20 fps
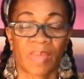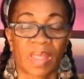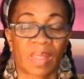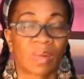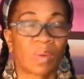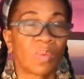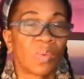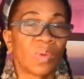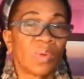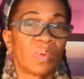I
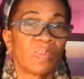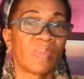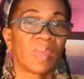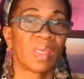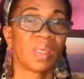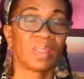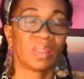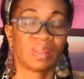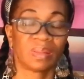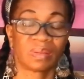don't want to
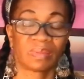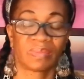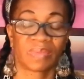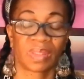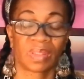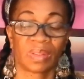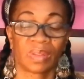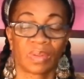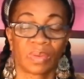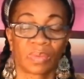make this
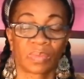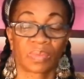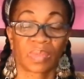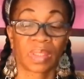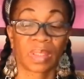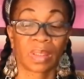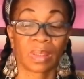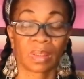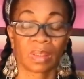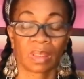video
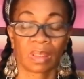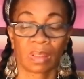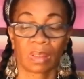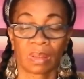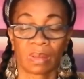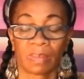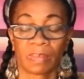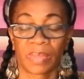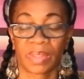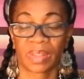real
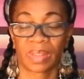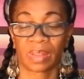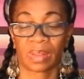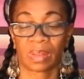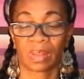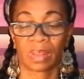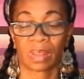long, but